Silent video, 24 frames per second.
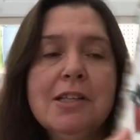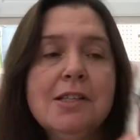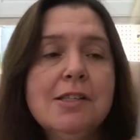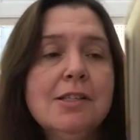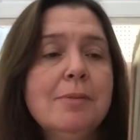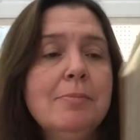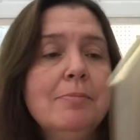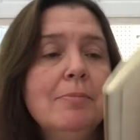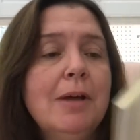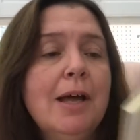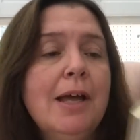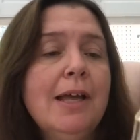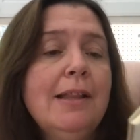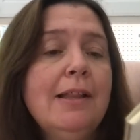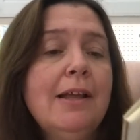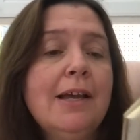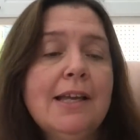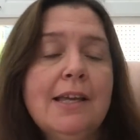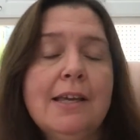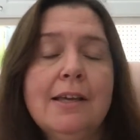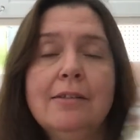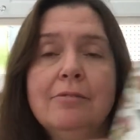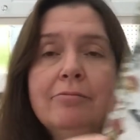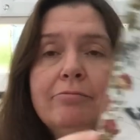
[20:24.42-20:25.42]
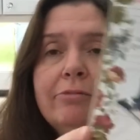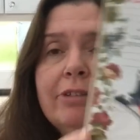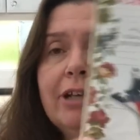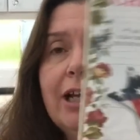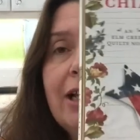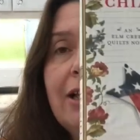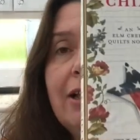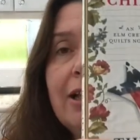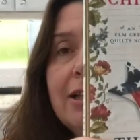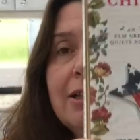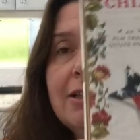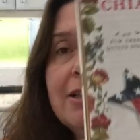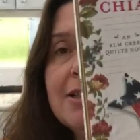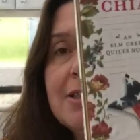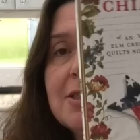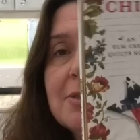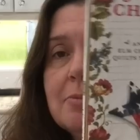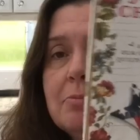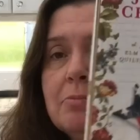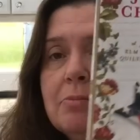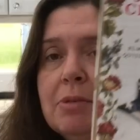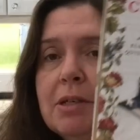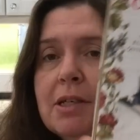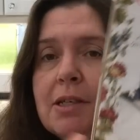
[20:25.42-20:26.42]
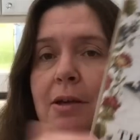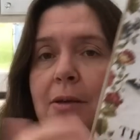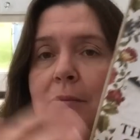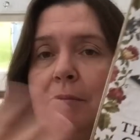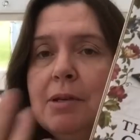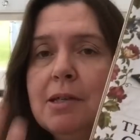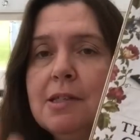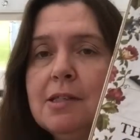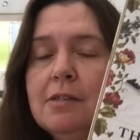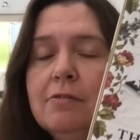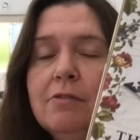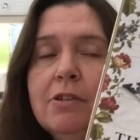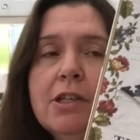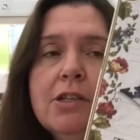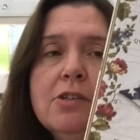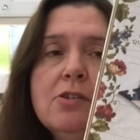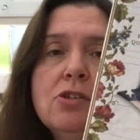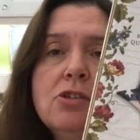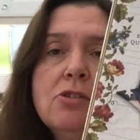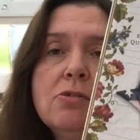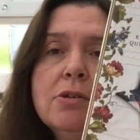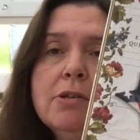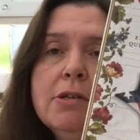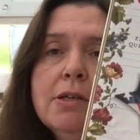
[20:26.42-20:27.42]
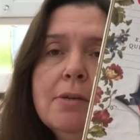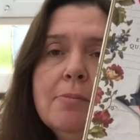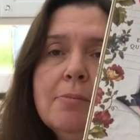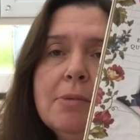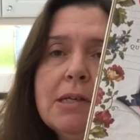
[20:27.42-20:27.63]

it's a, I like it. I like it's a mix of history, a